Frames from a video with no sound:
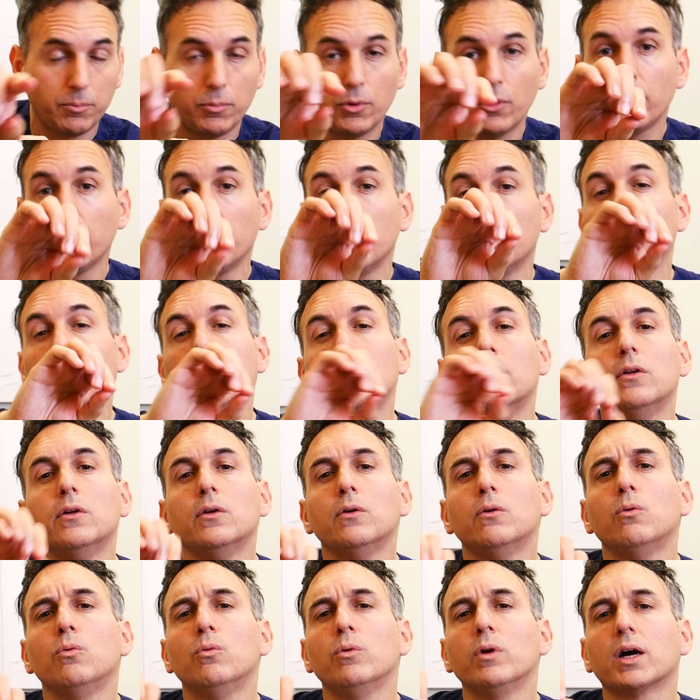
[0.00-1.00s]
see there on the
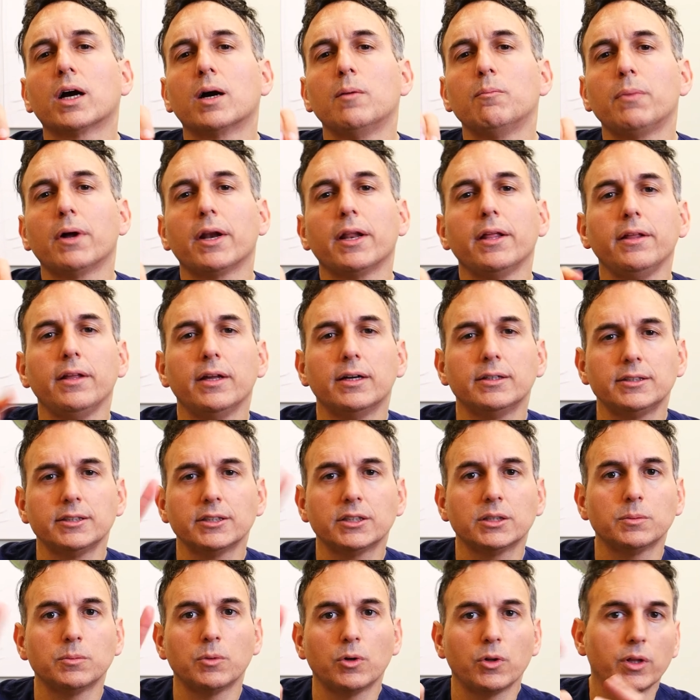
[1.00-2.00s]
side that says a little
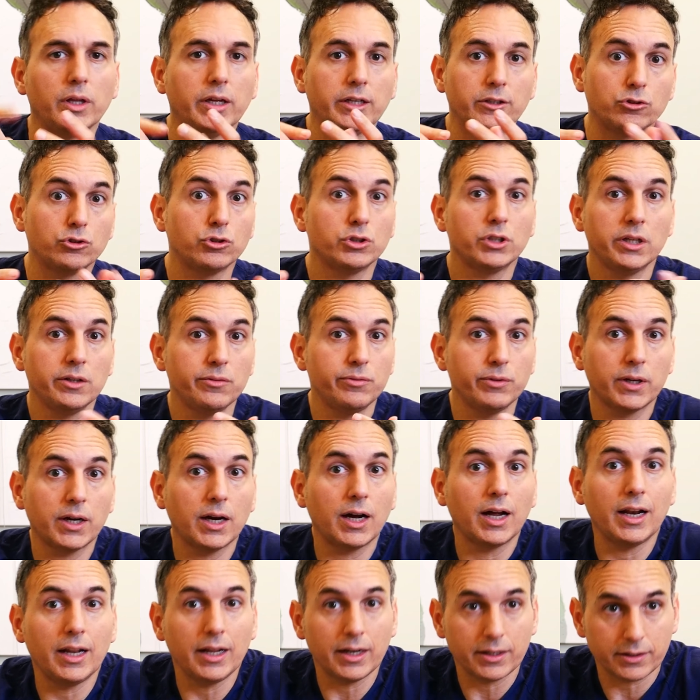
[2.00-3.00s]
bell. So like that
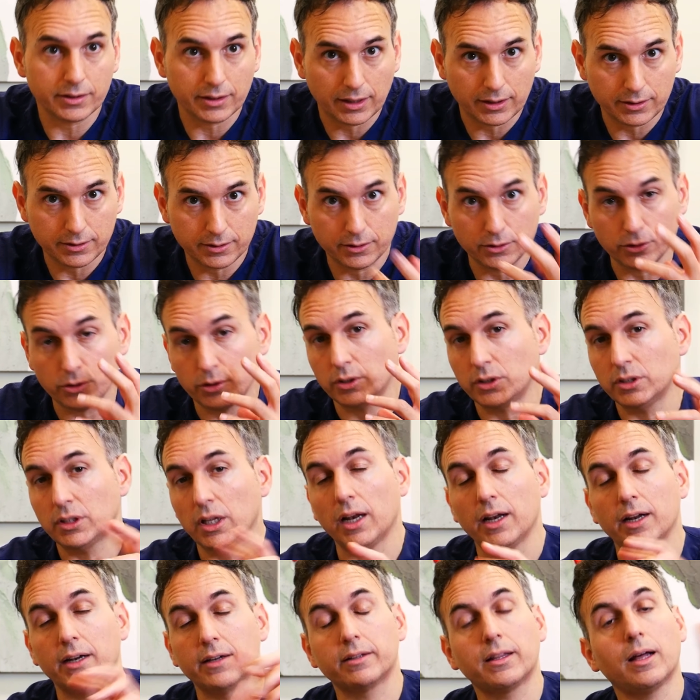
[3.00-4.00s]
means alerts.
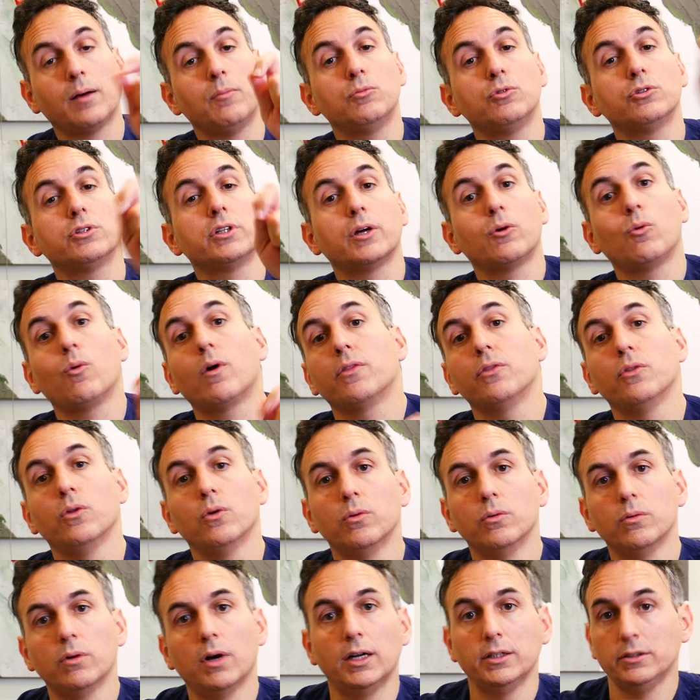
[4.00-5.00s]
So we alert you when,
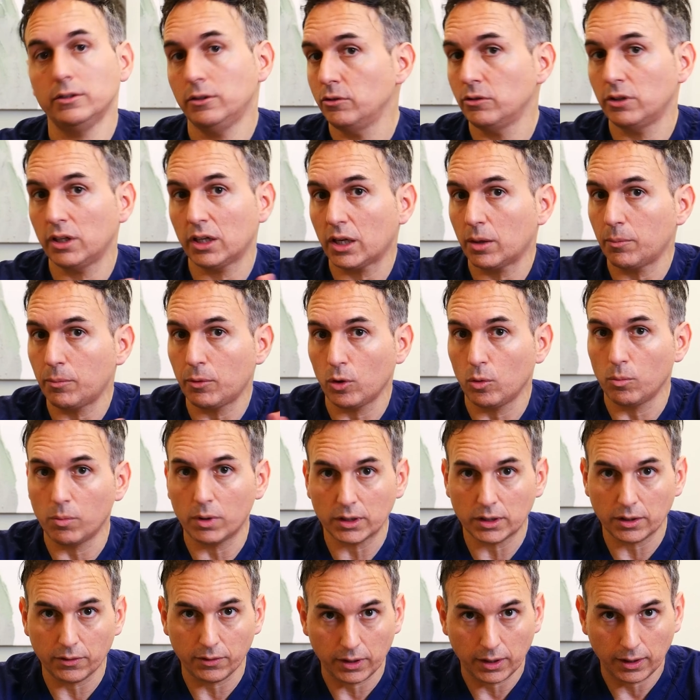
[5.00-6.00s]
so you don't have to
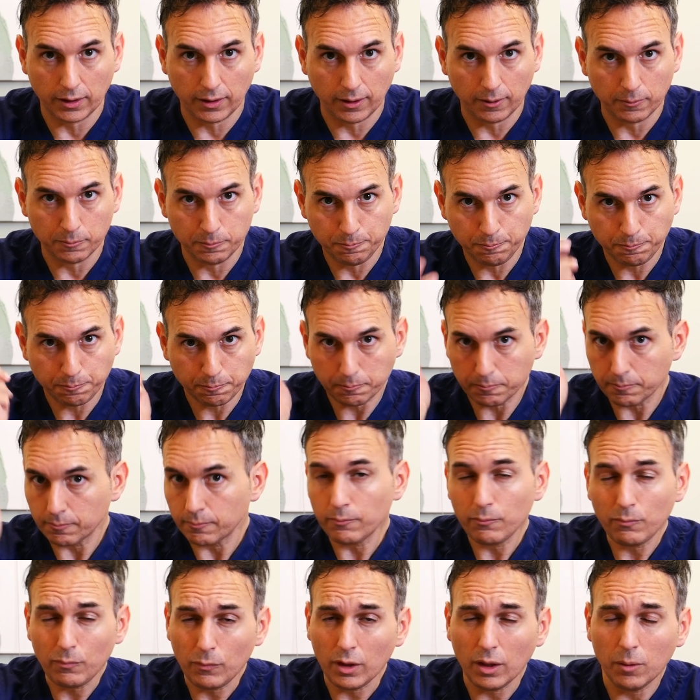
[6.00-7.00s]
worry about anything.
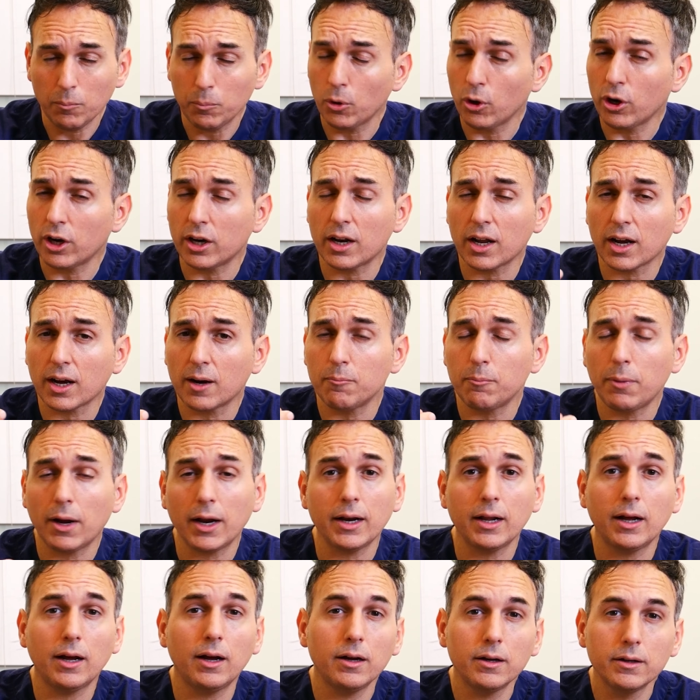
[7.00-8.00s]
You set the
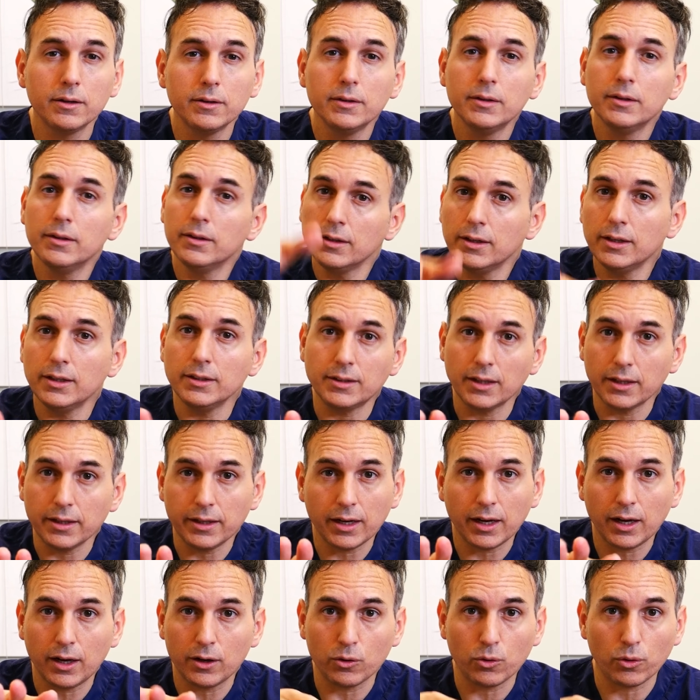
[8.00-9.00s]
bell and you get it in the
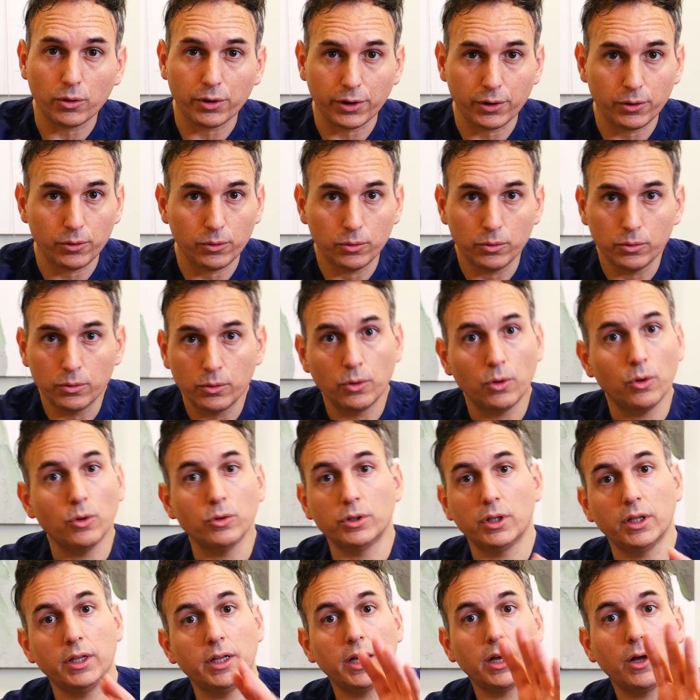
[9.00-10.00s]
mail, or you get it
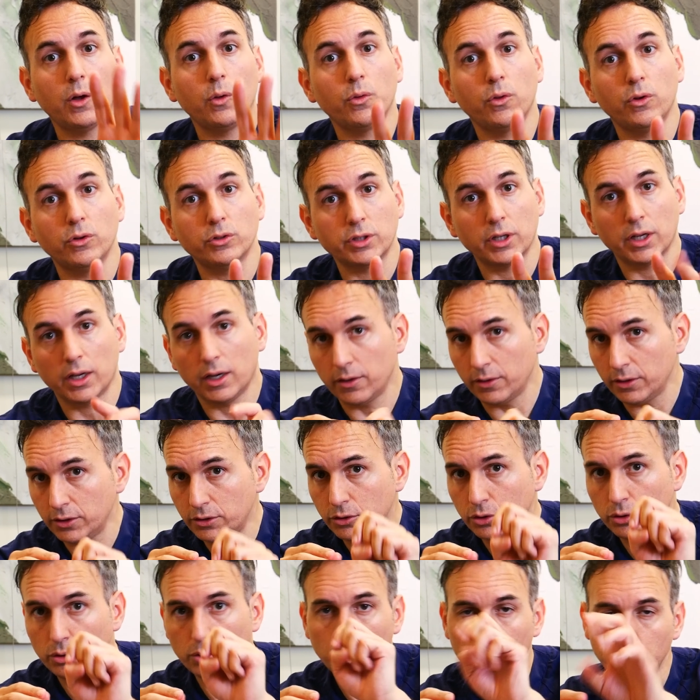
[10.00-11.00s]
wherever you tell us.
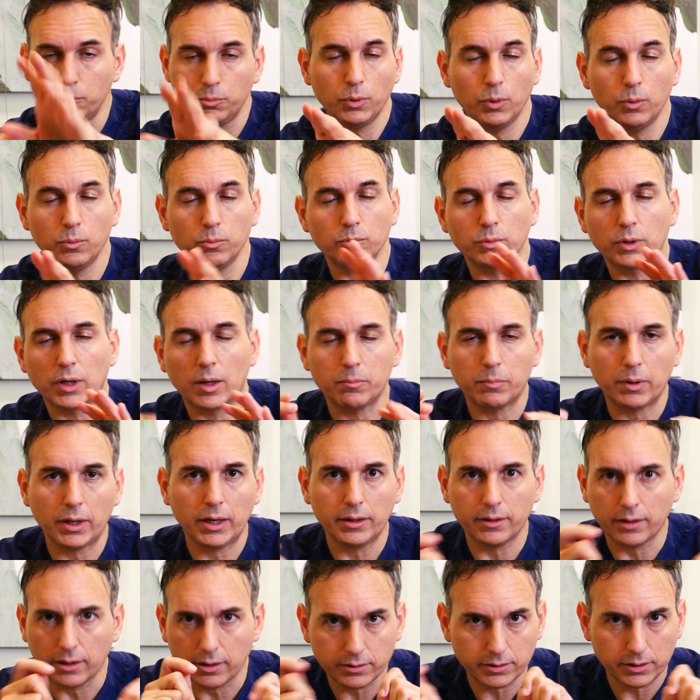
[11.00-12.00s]
Bang, little bell, tie ling
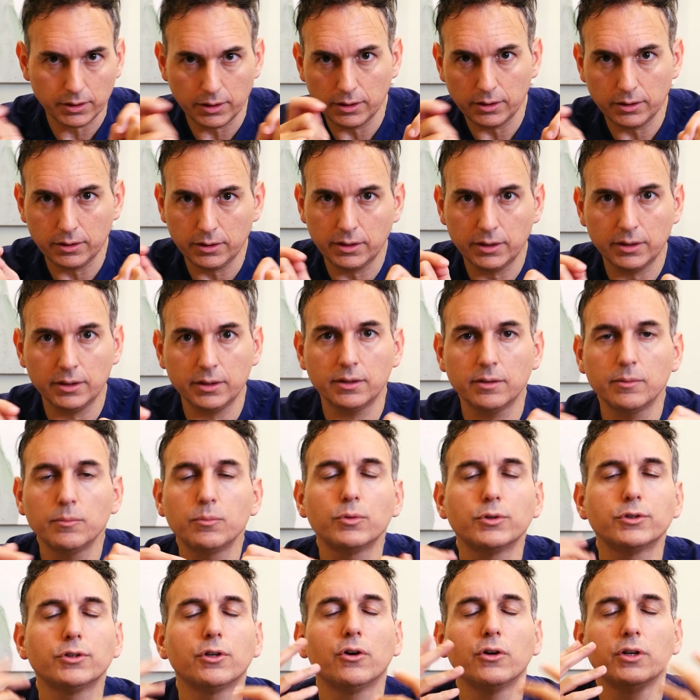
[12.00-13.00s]
ling. So hey, we're
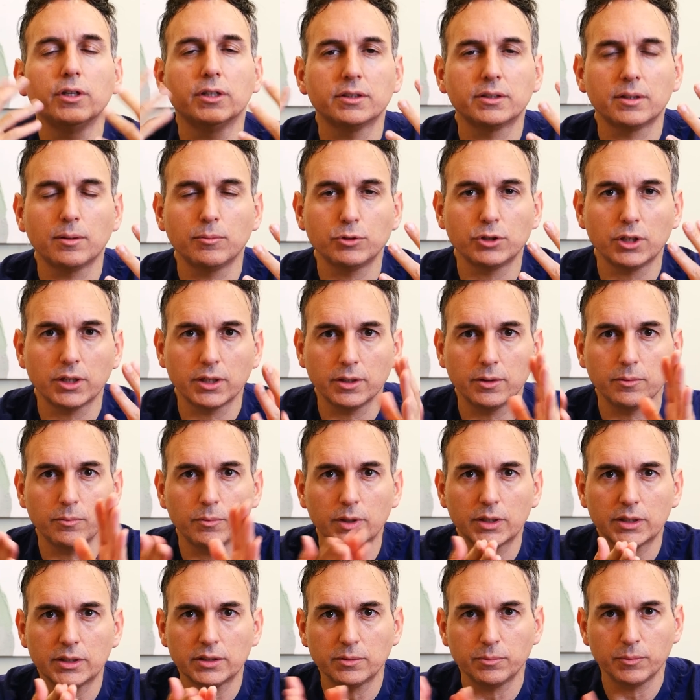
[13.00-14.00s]
here Tuesday, Wednesday,
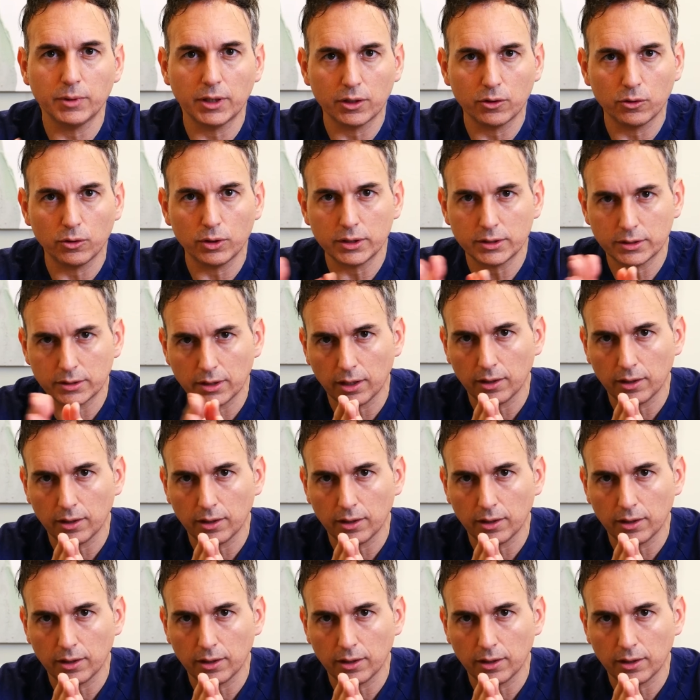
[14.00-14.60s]
so and so.